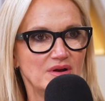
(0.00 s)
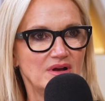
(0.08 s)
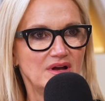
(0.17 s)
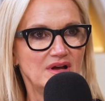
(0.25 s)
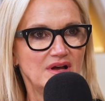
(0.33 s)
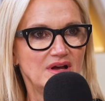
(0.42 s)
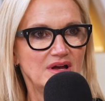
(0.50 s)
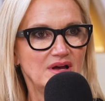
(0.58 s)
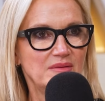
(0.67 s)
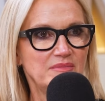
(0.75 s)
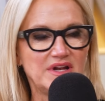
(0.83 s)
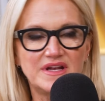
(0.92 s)
Mm-hmm.
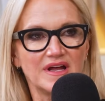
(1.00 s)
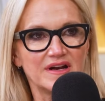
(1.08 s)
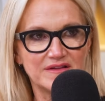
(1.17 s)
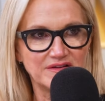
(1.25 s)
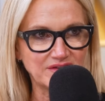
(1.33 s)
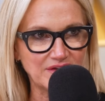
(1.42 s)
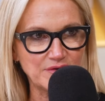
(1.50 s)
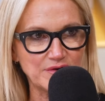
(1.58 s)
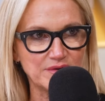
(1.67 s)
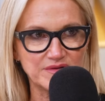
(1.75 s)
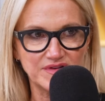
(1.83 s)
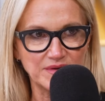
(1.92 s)
But none of these
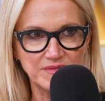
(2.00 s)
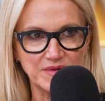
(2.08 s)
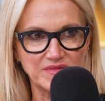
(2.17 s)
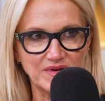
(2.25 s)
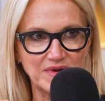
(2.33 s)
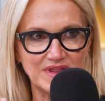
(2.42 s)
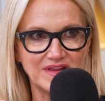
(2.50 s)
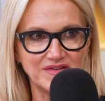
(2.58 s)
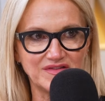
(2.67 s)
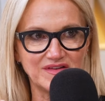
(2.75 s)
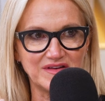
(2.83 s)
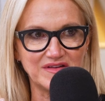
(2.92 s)
other symptoms. I mean,
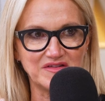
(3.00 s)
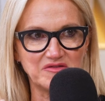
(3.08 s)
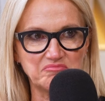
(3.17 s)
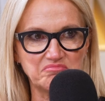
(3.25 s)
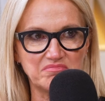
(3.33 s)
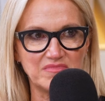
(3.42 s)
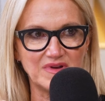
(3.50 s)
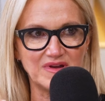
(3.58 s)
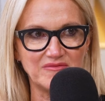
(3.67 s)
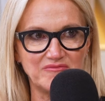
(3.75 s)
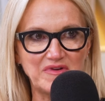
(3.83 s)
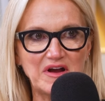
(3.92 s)
this is
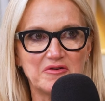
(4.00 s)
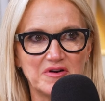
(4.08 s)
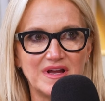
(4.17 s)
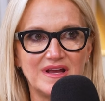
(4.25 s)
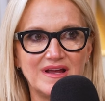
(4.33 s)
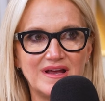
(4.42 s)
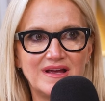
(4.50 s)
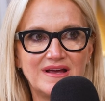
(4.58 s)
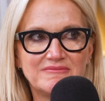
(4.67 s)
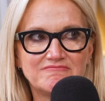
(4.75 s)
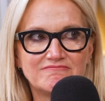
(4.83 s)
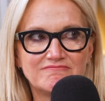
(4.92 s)
very
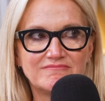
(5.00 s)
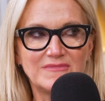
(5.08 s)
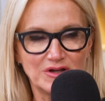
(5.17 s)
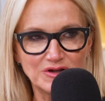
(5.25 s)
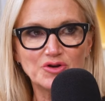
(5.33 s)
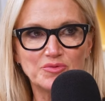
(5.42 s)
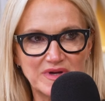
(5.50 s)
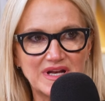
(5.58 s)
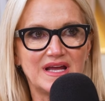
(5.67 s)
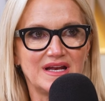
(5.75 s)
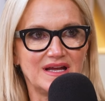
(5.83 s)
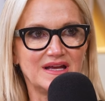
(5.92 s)

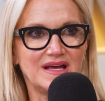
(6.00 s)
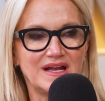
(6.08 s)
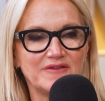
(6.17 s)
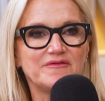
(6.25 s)
illuminating.